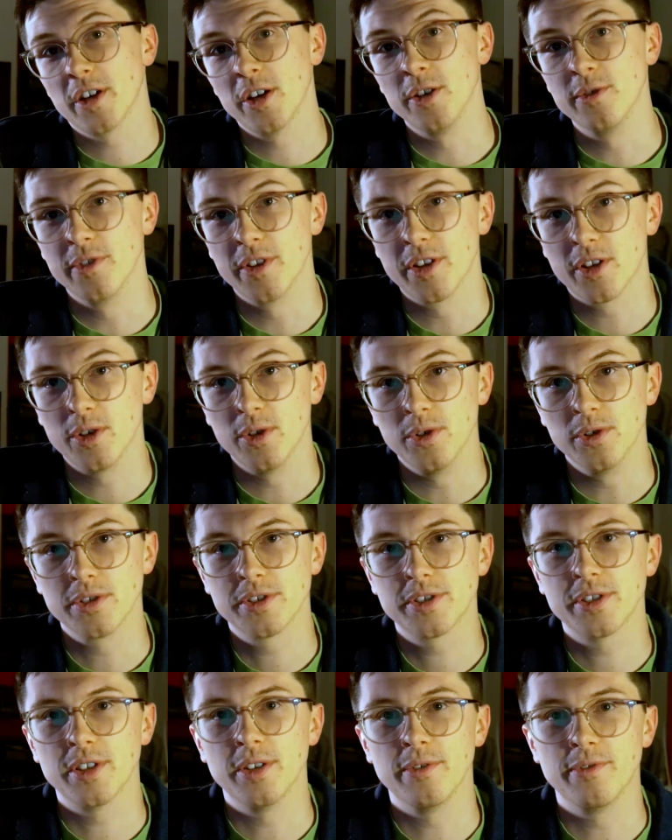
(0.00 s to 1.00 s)
over the
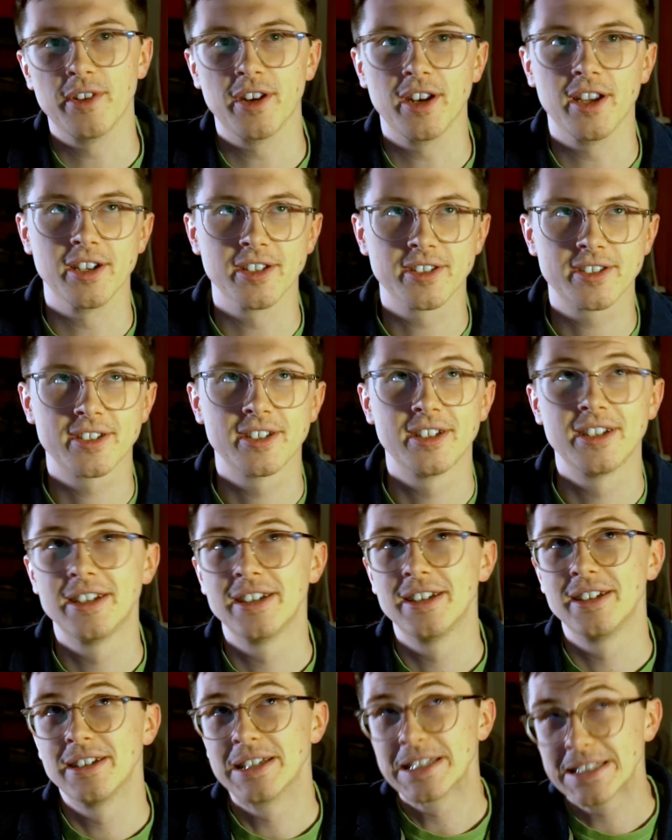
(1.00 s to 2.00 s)
course of the last
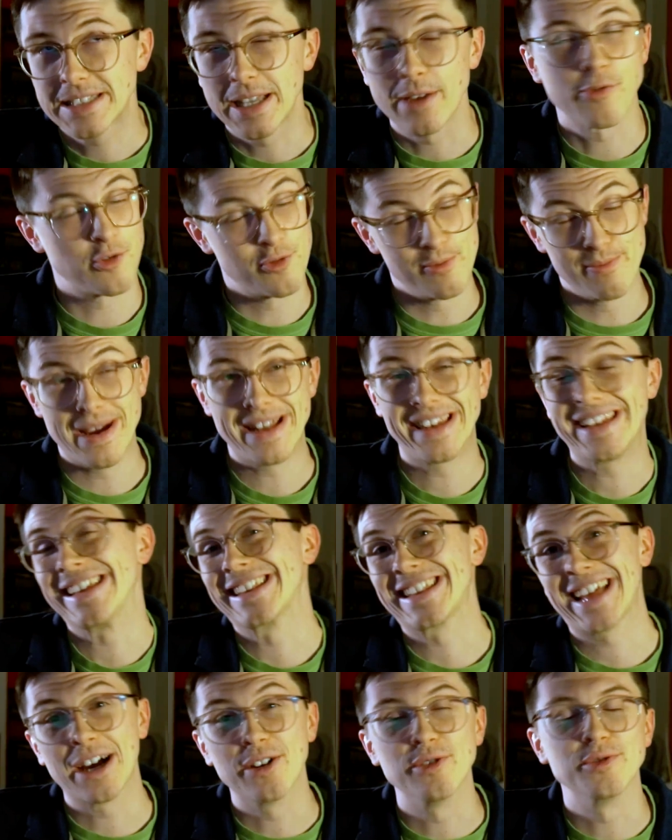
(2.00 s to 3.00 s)
several many
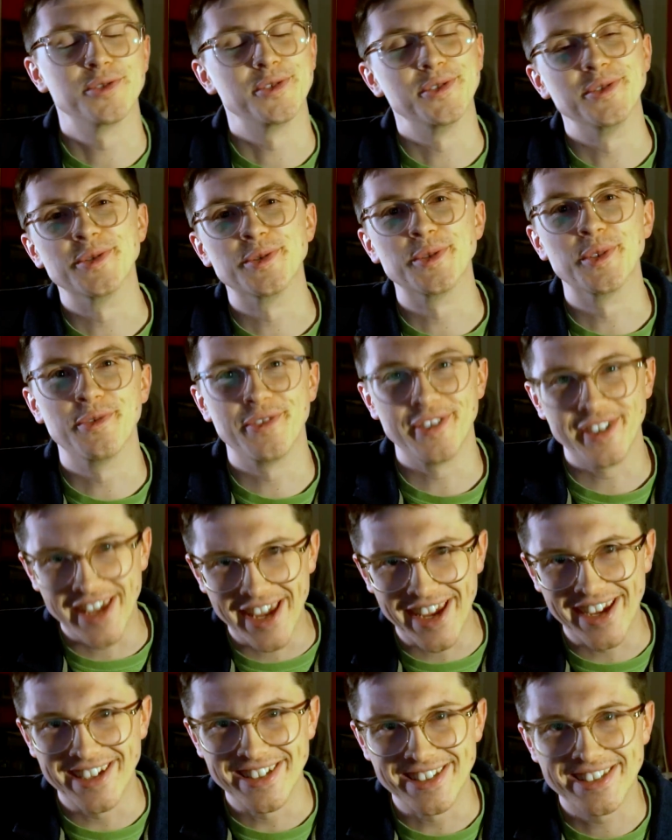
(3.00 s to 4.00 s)
thousands of
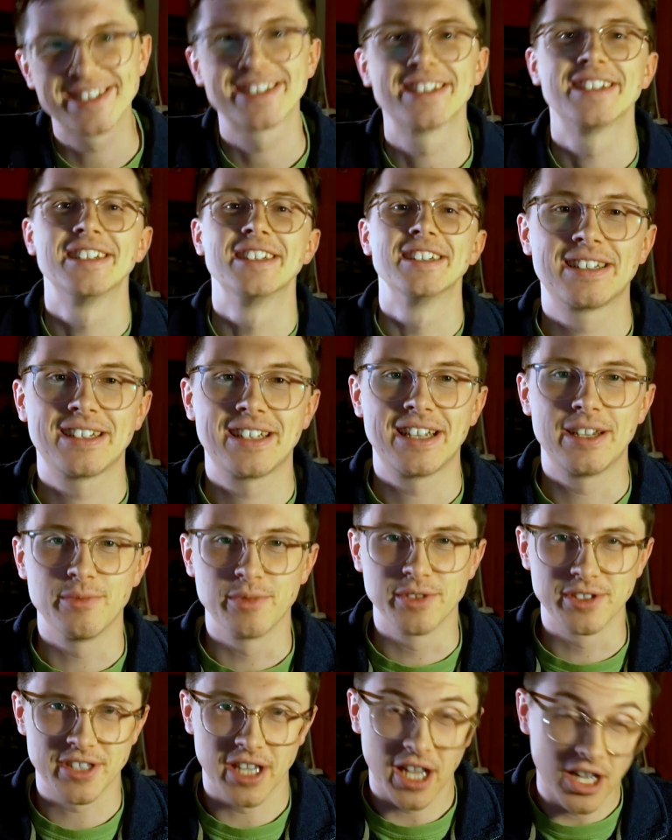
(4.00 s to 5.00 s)
years. It
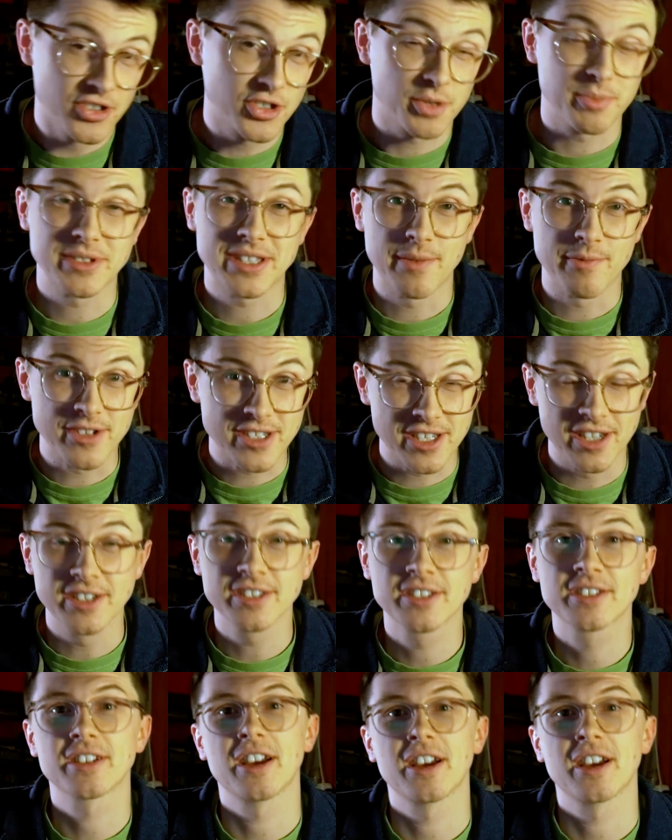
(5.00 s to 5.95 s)
was 100% research.